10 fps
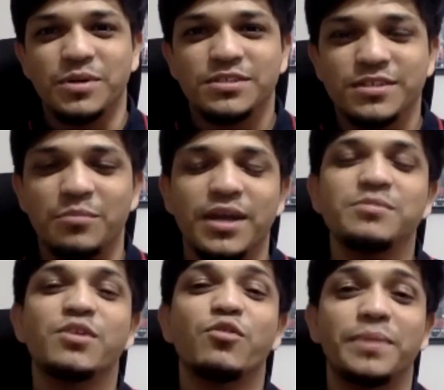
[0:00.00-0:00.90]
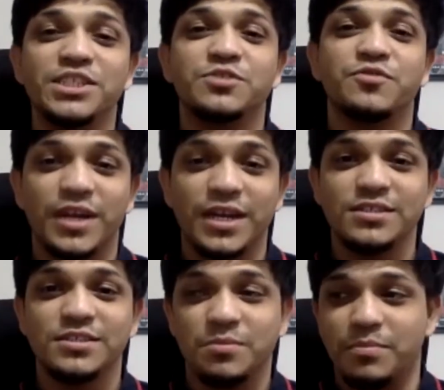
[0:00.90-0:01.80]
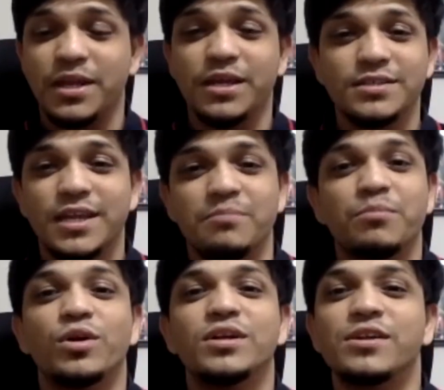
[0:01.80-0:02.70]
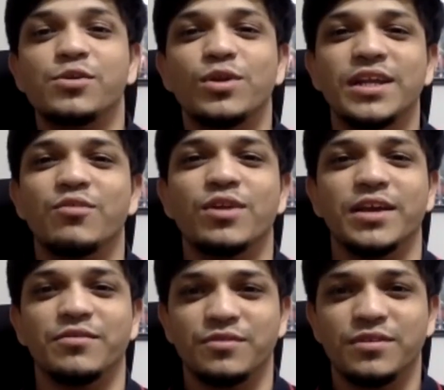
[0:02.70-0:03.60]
But sometimes our best friends plays an important role in our life.